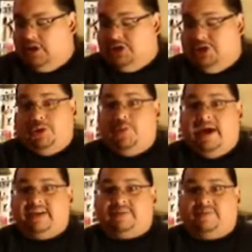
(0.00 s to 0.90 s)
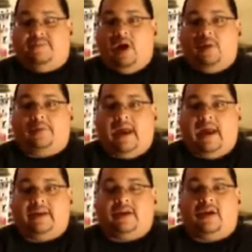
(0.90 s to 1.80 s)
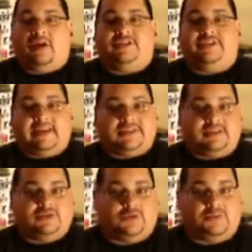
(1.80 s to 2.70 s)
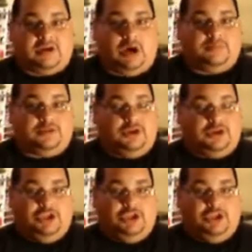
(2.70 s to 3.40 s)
you as Firebrand are destined to become the